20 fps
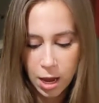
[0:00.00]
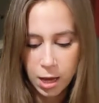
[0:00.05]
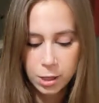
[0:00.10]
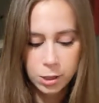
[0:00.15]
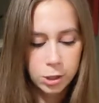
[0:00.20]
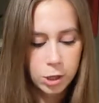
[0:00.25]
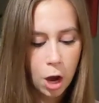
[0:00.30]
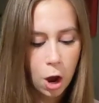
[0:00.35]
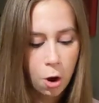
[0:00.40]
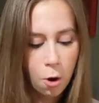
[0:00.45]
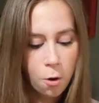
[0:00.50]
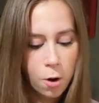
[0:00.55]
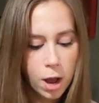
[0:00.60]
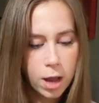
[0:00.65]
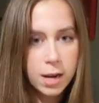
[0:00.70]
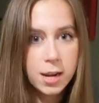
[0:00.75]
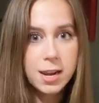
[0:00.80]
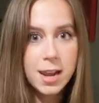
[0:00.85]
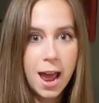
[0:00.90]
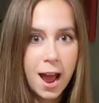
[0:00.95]
So
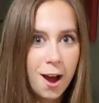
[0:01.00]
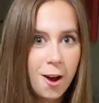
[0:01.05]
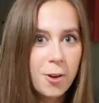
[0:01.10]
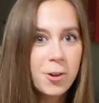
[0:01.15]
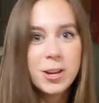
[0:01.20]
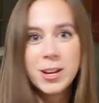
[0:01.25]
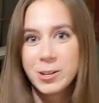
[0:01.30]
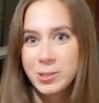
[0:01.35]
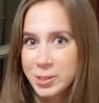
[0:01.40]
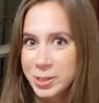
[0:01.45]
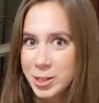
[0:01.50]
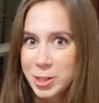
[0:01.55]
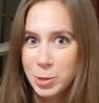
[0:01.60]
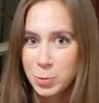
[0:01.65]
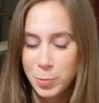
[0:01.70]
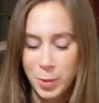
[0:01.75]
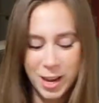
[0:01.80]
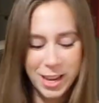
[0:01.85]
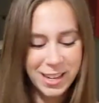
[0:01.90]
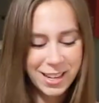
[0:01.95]
now here's the
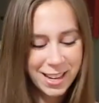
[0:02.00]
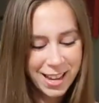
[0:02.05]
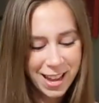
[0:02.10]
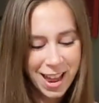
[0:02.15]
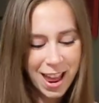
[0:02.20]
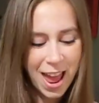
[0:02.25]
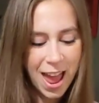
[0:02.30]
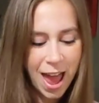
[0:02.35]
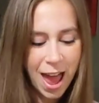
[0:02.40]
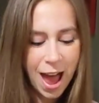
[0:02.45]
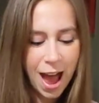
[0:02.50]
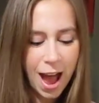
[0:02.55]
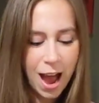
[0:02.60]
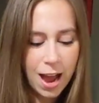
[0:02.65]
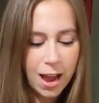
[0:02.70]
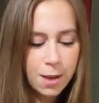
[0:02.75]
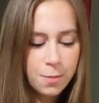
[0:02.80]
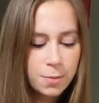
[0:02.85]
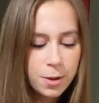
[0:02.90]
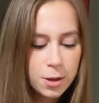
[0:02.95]
spin.
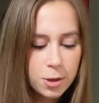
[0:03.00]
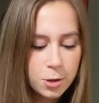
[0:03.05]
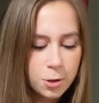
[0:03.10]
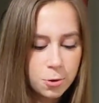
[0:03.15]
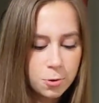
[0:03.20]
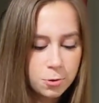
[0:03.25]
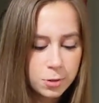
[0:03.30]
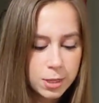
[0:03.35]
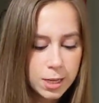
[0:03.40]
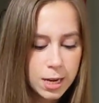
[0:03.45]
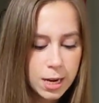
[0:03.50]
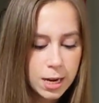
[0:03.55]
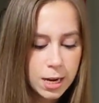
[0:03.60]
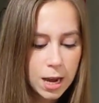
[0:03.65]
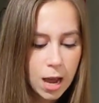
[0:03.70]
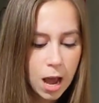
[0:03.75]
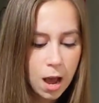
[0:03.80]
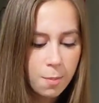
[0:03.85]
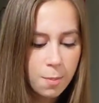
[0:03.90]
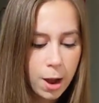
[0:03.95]
I'm using
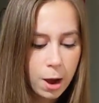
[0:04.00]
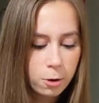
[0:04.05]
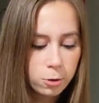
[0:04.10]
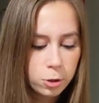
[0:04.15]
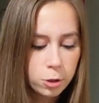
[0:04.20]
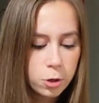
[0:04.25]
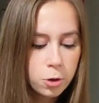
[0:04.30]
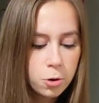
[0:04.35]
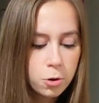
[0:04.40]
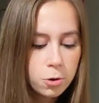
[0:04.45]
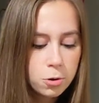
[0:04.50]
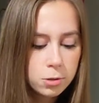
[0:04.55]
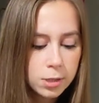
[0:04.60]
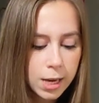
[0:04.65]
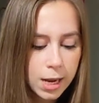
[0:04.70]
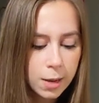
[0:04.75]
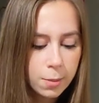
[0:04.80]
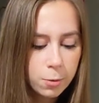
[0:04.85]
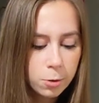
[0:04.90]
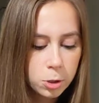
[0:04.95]
about 2
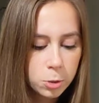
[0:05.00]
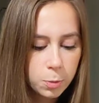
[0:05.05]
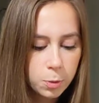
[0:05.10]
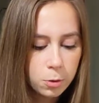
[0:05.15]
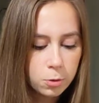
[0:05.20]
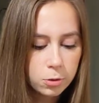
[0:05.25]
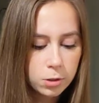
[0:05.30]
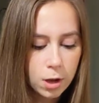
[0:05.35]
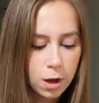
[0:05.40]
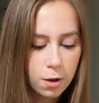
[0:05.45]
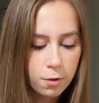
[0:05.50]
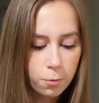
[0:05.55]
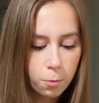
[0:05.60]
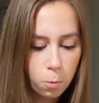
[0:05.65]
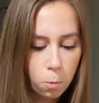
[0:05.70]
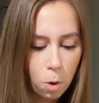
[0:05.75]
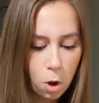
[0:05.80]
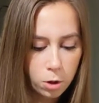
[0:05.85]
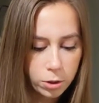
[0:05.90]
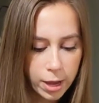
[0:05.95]
tablespoons
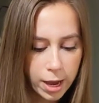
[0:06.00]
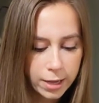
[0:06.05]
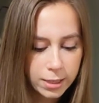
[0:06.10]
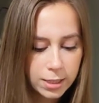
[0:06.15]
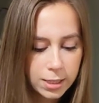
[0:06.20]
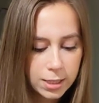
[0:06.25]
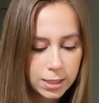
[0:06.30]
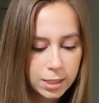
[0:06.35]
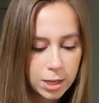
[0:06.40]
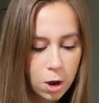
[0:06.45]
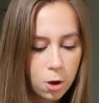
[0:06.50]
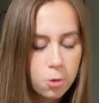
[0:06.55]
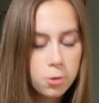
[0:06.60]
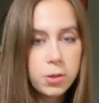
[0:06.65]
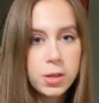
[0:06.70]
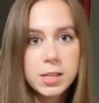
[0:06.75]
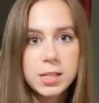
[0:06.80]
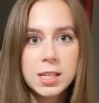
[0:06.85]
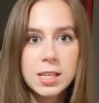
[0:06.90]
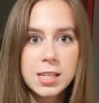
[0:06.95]
of walnuts. So
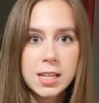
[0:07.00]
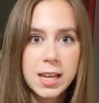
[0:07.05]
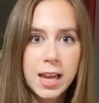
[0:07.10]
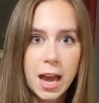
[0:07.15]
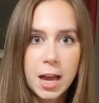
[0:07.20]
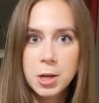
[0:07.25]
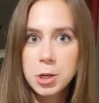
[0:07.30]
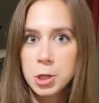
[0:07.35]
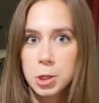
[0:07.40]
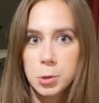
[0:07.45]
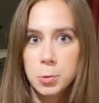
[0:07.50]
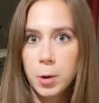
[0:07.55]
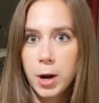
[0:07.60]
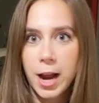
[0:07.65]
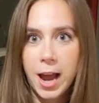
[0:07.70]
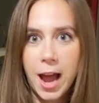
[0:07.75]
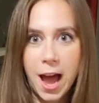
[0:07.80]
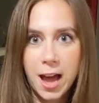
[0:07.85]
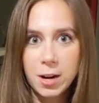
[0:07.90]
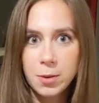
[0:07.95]
this is, again, just what I
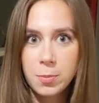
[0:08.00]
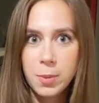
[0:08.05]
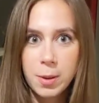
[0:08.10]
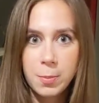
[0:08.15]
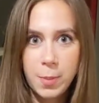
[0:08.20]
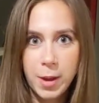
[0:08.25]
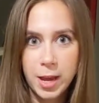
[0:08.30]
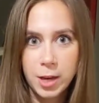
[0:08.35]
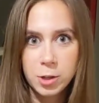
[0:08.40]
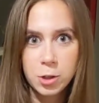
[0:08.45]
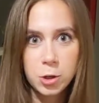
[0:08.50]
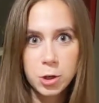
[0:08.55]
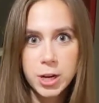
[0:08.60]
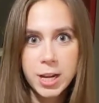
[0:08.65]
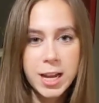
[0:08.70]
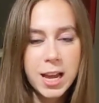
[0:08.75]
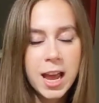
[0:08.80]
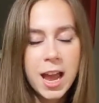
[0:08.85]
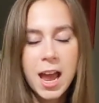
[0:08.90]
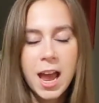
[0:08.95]
had in my
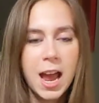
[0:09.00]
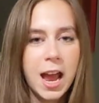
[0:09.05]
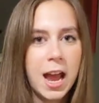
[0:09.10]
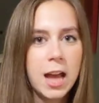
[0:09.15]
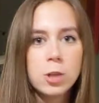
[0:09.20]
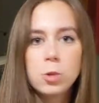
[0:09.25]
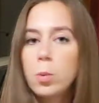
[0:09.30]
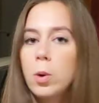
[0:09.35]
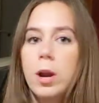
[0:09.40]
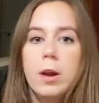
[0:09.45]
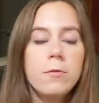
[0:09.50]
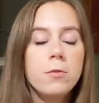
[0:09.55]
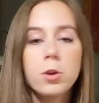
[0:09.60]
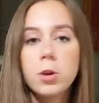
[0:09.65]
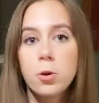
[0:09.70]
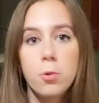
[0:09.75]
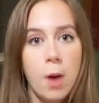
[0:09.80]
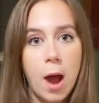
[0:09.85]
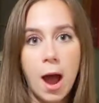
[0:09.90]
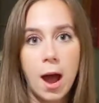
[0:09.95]
pantry. It's whatever
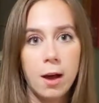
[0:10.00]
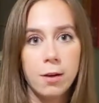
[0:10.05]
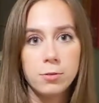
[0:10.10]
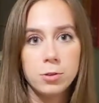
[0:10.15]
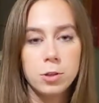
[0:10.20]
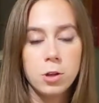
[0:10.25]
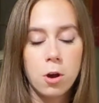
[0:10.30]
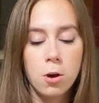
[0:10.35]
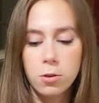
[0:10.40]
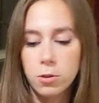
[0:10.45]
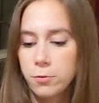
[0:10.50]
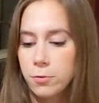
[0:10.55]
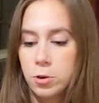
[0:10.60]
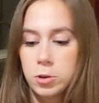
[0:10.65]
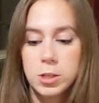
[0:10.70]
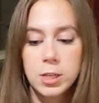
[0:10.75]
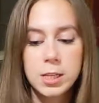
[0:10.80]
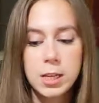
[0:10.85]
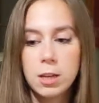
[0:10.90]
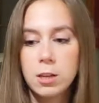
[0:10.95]
you have. So the
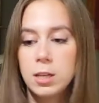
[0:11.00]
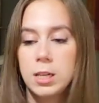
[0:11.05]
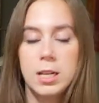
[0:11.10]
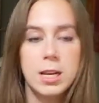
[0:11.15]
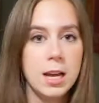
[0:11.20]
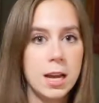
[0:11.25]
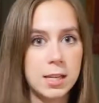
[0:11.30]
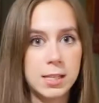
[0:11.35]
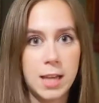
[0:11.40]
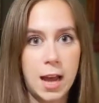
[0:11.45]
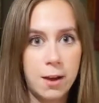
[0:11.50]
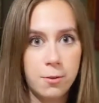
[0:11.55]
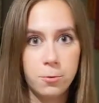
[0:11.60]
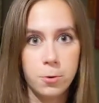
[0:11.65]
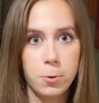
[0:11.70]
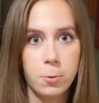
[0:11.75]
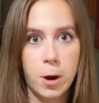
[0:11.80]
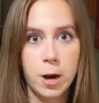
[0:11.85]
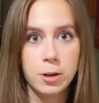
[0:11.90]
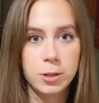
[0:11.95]
versatility is
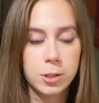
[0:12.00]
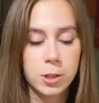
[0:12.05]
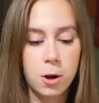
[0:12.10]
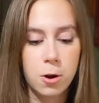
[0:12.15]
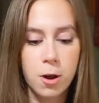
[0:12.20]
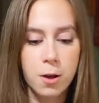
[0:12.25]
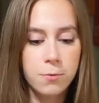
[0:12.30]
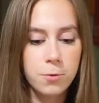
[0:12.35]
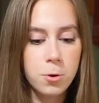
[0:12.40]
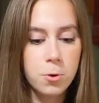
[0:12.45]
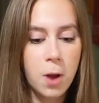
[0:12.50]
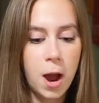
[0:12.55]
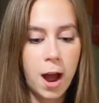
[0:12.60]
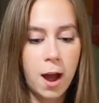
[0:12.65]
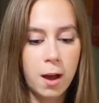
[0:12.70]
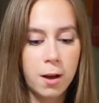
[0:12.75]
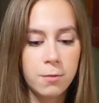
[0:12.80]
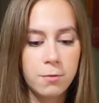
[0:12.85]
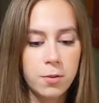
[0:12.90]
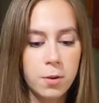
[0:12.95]
everywhere. So if you
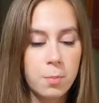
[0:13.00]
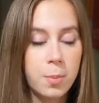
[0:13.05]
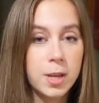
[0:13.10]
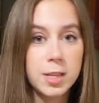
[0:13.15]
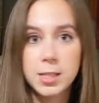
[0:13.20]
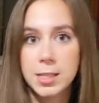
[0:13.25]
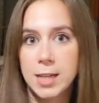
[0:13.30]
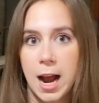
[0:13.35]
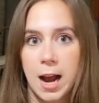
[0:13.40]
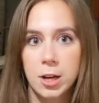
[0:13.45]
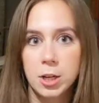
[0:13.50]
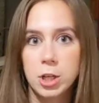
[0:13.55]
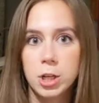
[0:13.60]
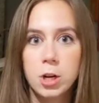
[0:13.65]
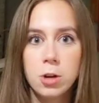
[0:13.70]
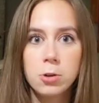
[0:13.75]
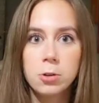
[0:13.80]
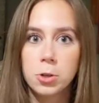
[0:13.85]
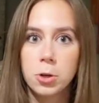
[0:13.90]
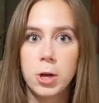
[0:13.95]
have
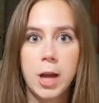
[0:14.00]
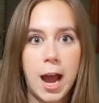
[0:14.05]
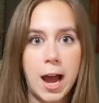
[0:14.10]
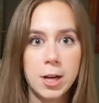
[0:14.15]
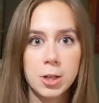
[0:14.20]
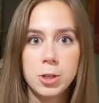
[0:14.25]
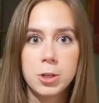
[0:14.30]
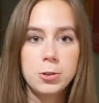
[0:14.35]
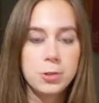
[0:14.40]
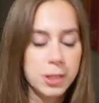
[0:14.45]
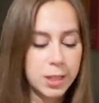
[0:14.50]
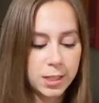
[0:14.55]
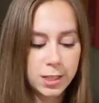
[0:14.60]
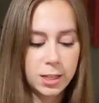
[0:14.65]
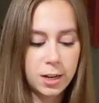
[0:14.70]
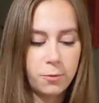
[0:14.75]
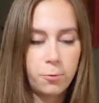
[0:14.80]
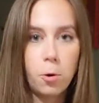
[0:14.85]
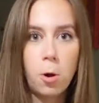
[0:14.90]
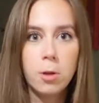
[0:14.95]
pistachios or cashews
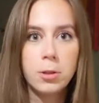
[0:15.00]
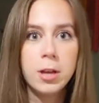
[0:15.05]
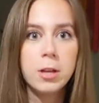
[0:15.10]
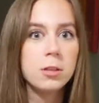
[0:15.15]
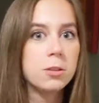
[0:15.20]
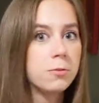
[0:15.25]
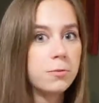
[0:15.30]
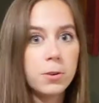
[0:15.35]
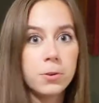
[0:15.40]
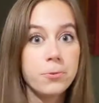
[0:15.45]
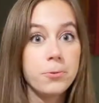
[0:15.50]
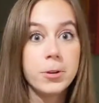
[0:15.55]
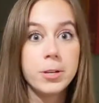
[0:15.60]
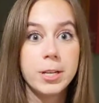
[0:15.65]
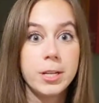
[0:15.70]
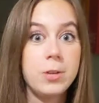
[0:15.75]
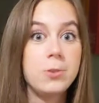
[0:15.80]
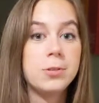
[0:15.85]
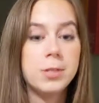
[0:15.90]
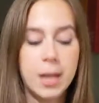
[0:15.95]
instead of walnuts, feel free
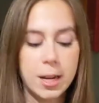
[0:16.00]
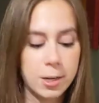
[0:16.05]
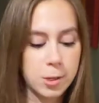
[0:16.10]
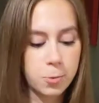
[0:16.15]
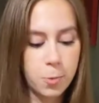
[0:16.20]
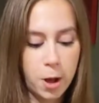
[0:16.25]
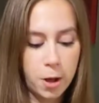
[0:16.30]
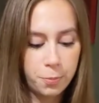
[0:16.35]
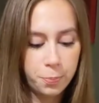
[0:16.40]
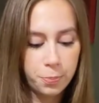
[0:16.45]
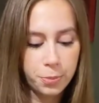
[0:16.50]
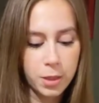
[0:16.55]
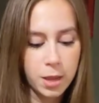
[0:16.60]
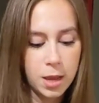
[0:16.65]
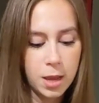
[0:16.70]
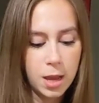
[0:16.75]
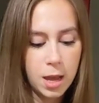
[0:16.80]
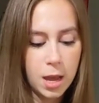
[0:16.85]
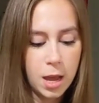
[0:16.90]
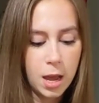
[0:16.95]
to use that as well.
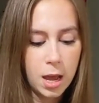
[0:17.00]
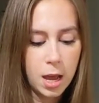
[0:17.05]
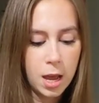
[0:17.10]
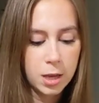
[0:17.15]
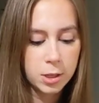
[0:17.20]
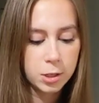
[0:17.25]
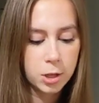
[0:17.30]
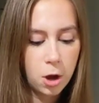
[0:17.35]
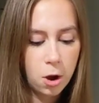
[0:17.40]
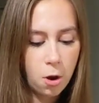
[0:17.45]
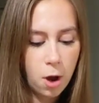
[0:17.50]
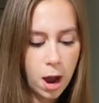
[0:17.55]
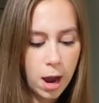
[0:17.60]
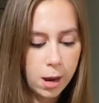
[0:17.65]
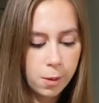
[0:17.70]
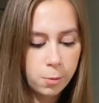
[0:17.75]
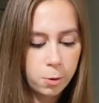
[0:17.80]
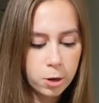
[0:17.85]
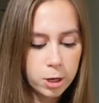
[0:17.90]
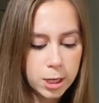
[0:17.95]
So
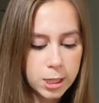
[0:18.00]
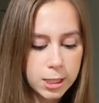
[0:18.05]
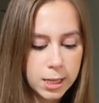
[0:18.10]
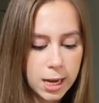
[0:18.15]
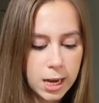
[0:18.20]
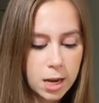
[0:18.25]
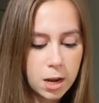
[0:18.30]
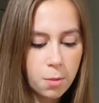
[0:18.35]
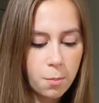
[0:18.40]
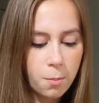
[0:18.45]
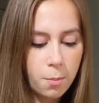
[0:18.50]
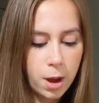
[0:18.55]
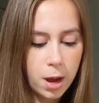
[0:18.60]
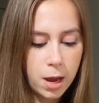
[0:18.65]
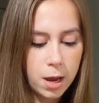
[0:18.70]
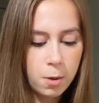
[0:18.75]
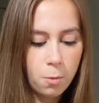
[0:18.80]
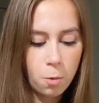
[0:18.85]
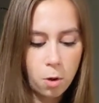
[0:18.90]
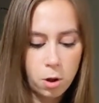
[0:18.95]
I'm going to take
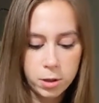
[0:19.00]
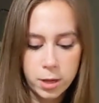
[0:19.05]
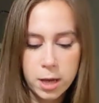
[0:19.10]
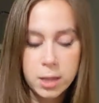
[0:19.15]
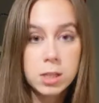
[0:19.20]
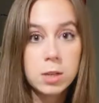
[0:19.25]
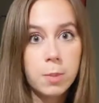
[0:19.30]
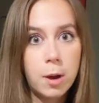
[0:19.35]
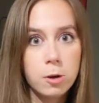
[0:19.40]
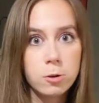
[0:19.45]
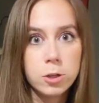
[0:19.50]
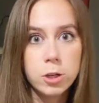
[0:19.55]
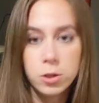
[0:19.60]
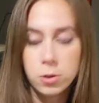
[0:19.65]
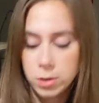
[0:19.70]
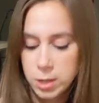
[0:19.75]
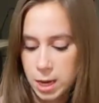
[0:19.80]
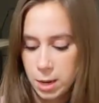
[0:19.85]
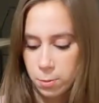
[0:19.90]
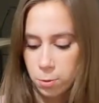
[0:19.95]
my walnuts, about
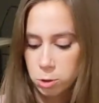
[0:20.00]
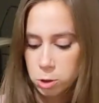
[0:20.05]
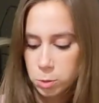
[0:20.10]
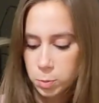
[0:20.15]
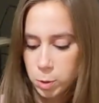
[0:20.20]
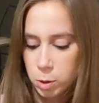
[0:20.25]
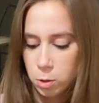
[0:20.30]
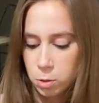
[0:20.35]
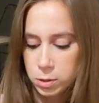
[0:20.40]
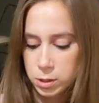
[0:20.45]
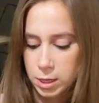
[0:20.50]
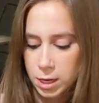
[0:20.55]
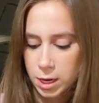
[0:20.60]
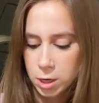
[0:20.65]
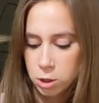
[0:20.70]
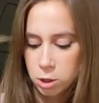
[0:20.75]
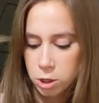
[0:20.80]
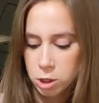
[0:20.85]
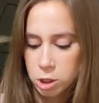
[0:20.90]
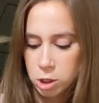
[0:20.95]
2 tablespoons,
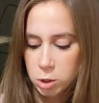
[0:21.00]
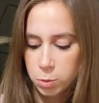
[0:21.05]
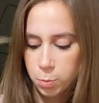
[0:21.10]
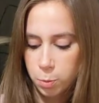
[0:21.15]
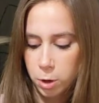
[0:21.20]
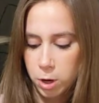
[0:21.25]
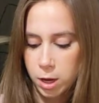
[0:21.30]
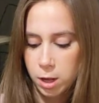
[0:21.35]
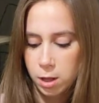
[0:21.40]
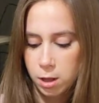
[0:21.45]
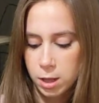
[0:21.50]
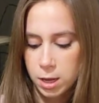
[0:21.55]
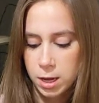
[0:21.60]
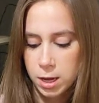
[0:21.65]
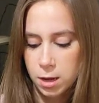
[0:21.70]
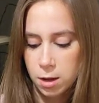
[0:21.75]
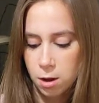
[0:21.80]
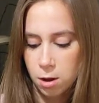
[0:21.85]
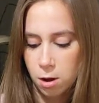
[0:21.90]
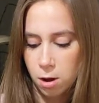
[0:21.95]
and just sprinkle
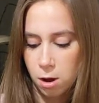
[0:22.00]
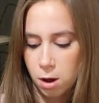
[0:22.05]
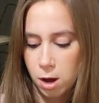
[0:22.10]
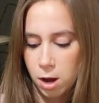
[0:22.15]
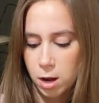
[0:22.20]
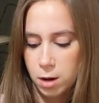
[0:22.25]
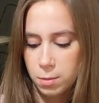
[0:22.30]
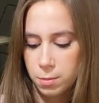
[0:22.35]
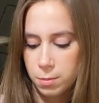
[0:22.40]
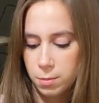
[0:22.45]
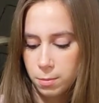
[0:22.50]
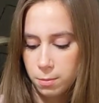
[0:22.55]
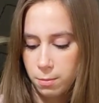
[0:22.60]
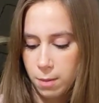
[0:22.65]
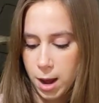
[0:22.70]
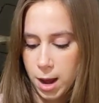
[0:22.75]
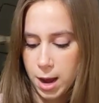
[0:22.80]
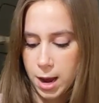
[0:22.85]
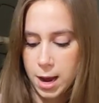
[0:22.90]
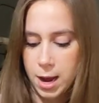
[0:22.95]
it on
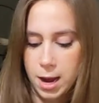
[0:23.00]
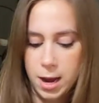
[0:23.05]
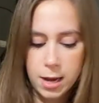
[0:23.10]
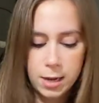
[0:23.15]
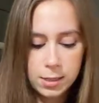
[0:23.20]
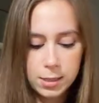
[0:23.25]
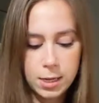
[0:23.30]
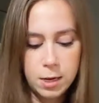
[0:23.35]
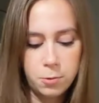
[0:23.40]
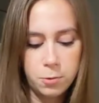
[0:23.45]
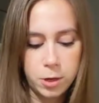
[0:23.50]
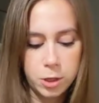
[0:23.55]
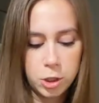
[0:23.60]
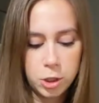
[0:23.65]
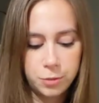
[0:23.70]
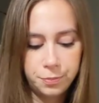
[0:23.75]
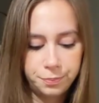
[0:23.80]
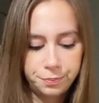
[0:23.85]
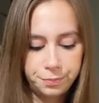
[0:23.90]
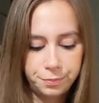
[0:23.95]
my
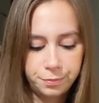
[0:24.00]
sandwich.